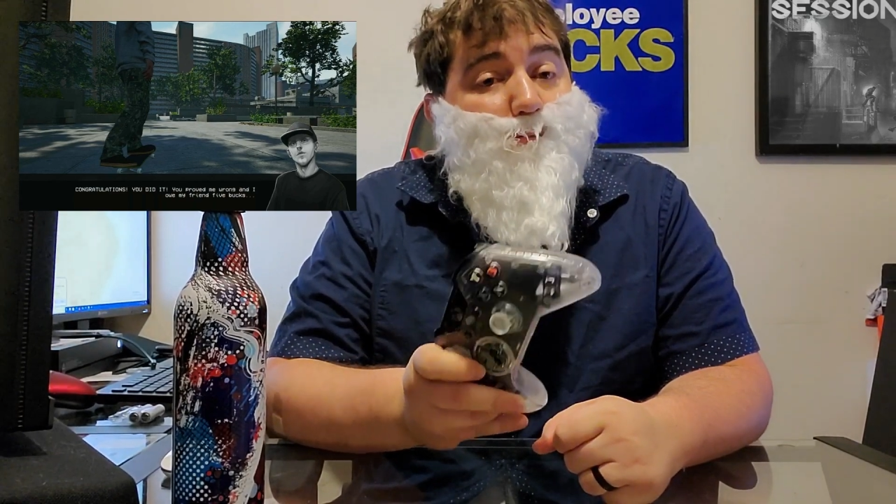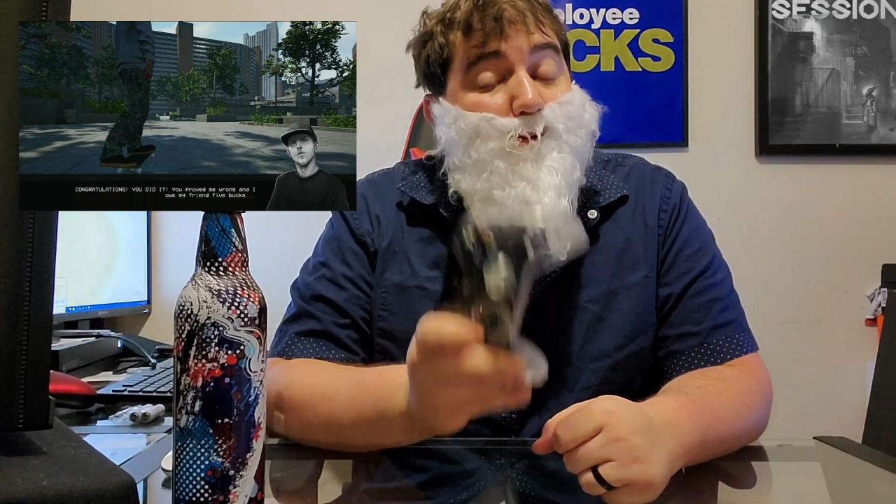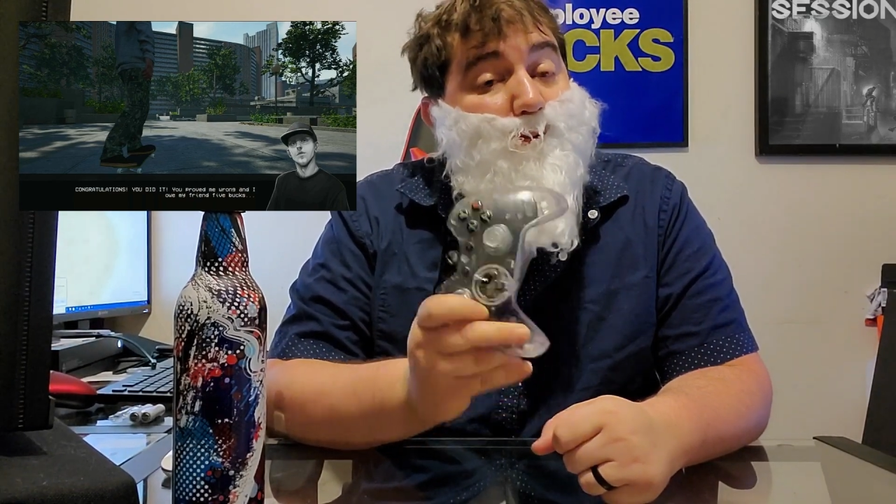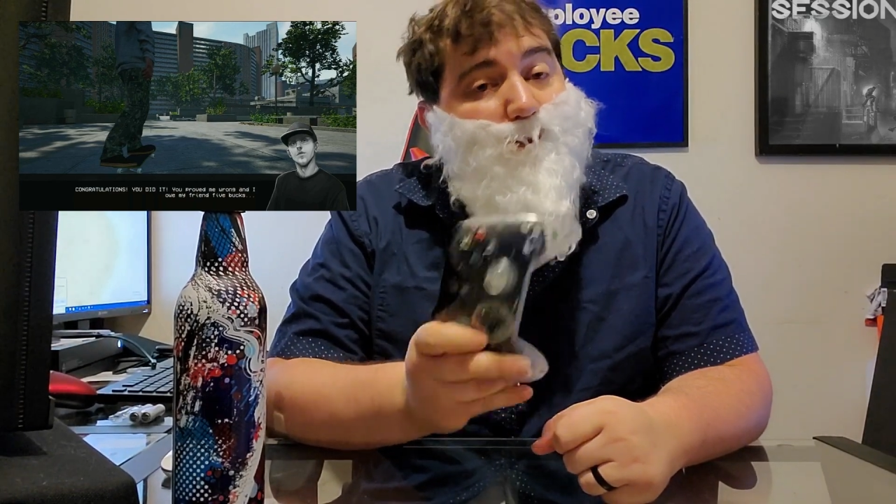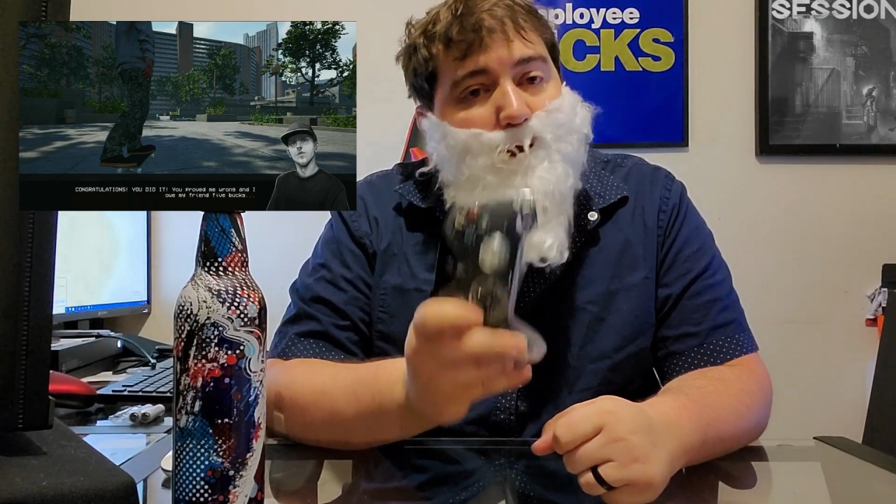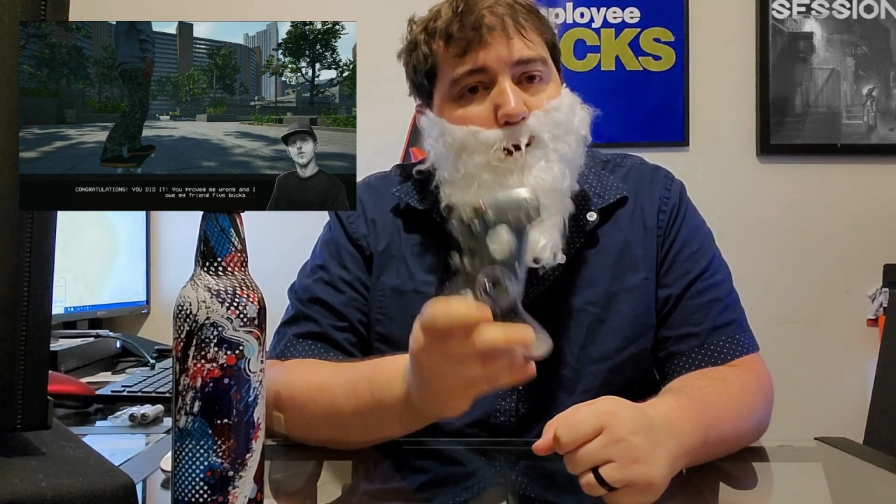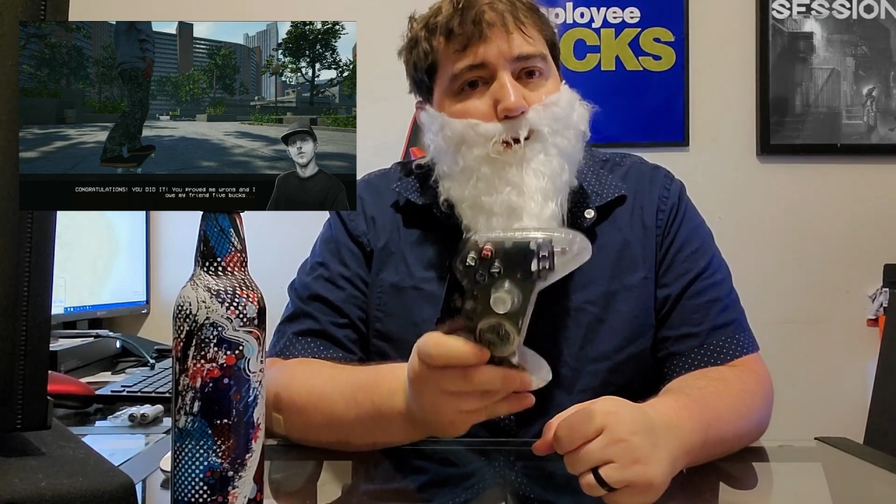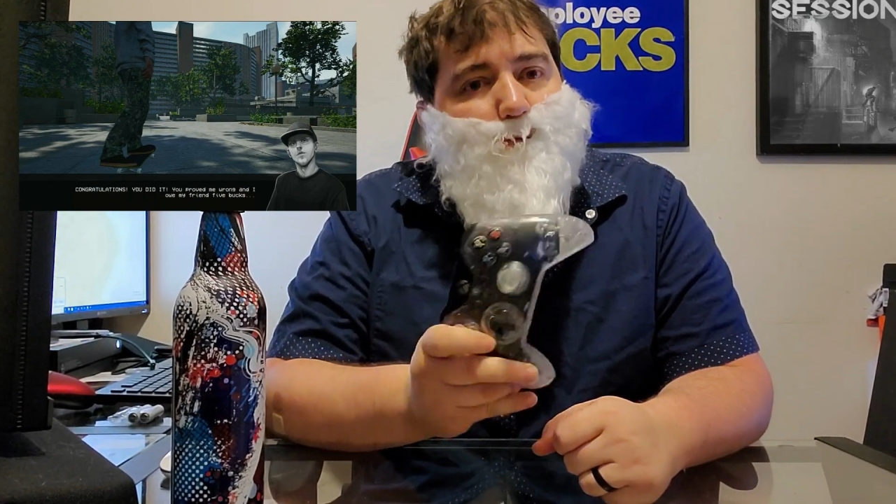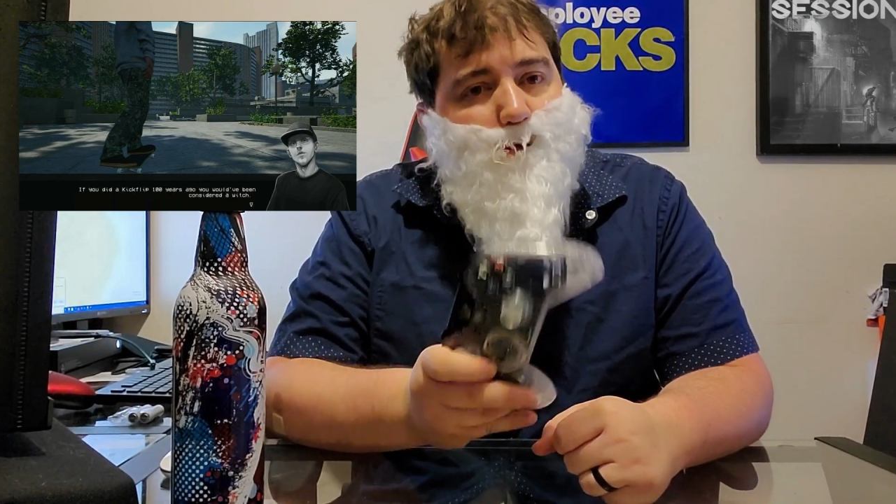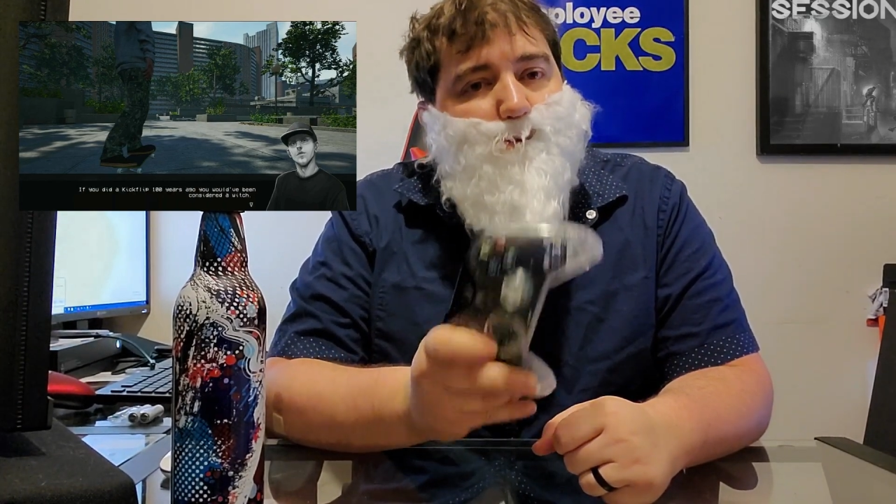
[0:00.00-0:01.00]
But you gotta
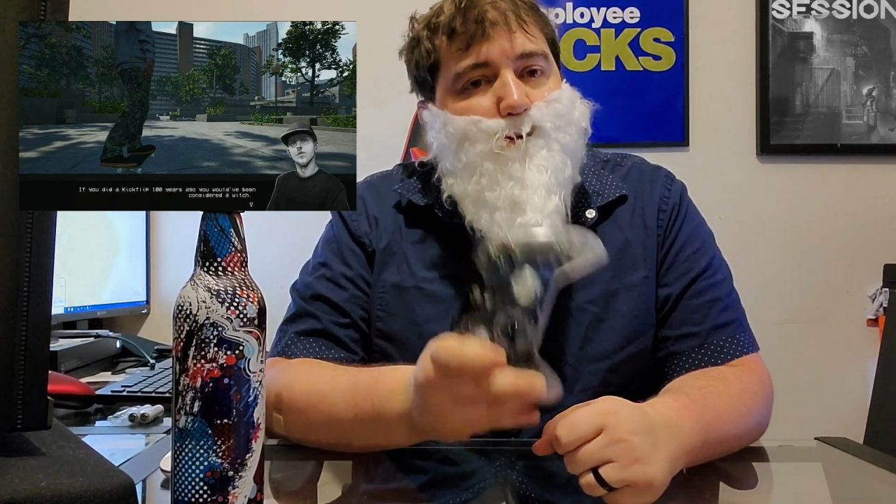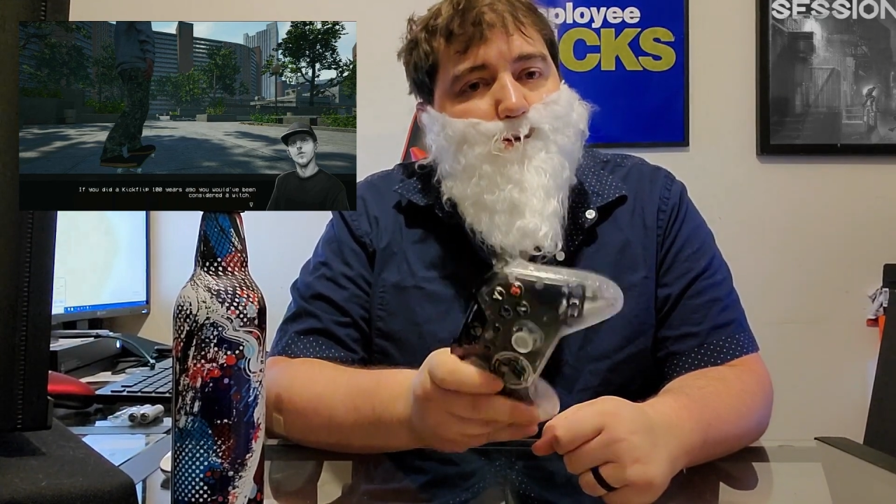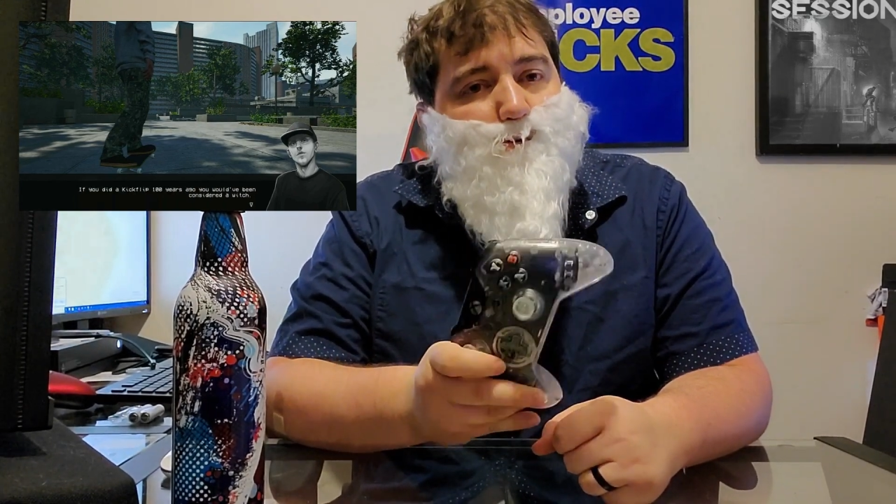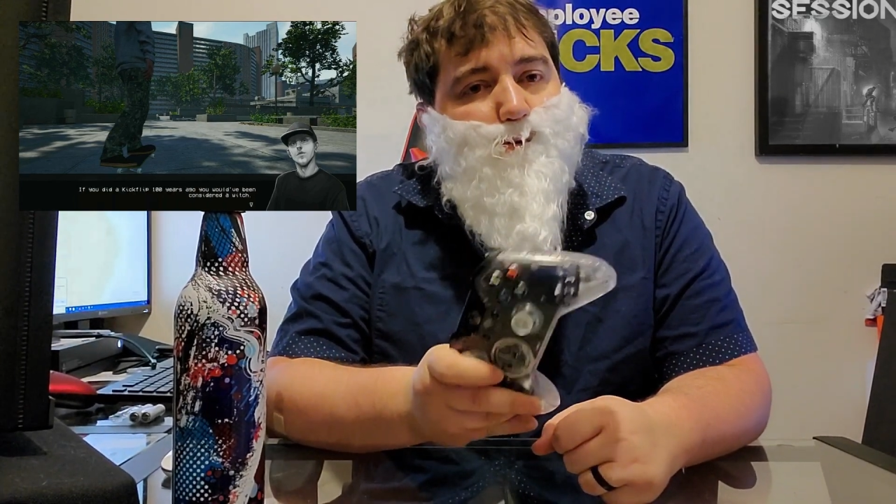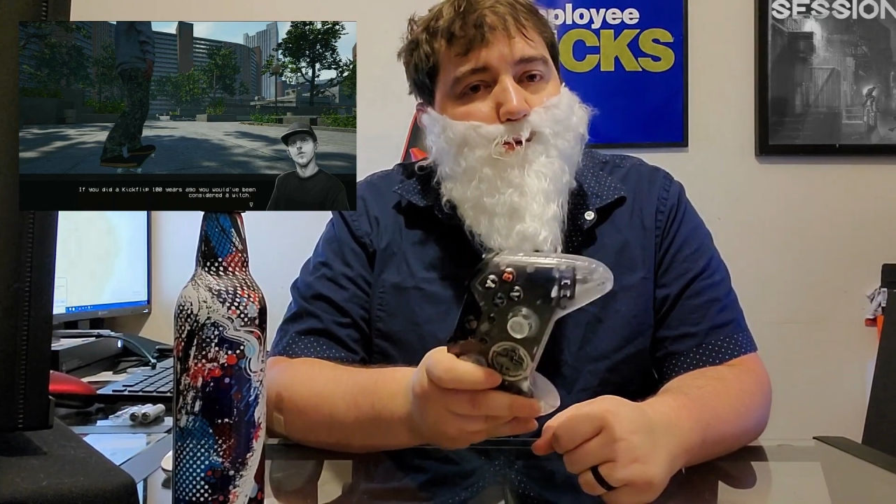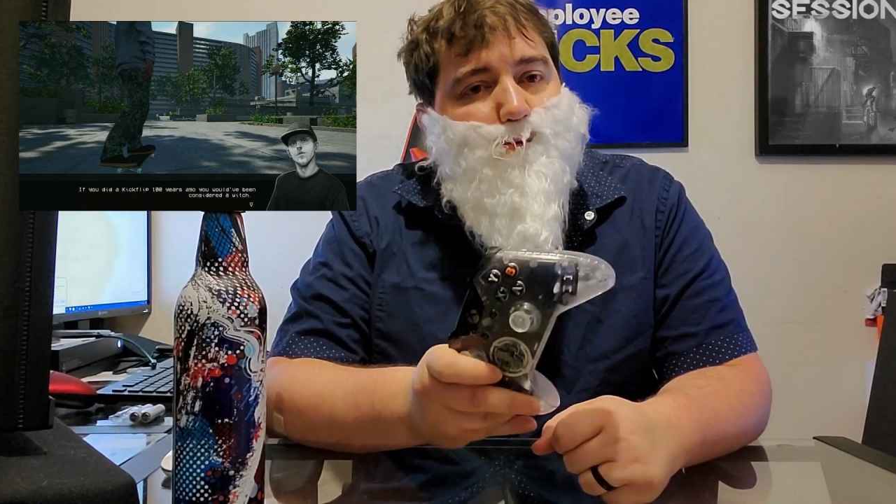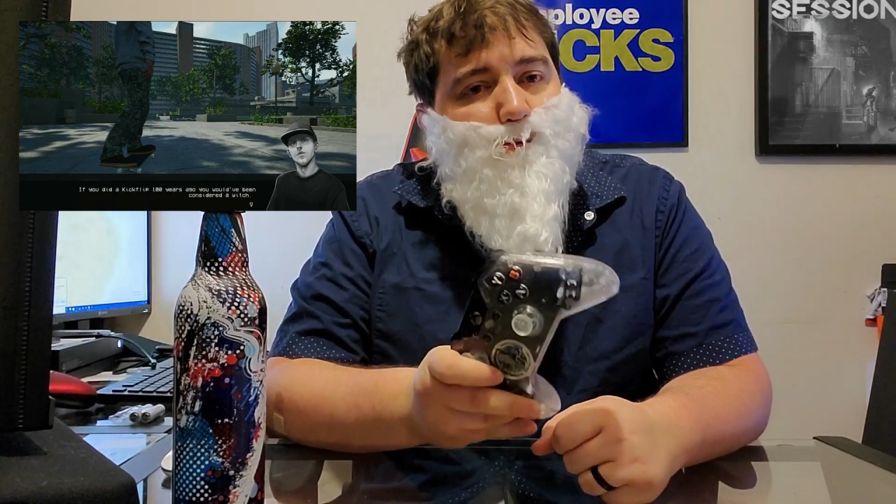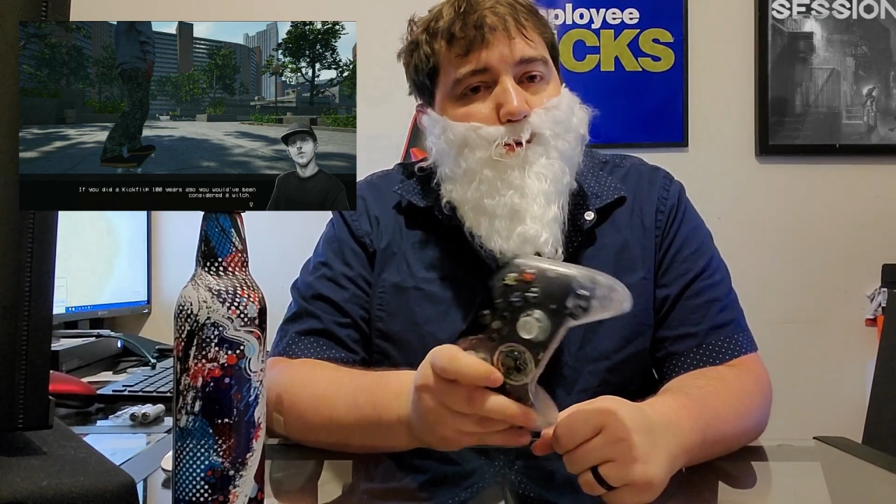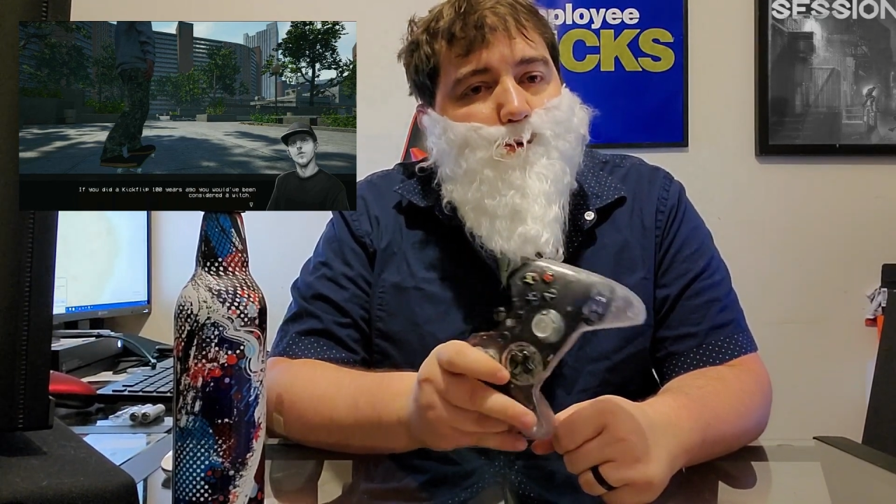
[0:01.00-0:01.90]
fix the controls.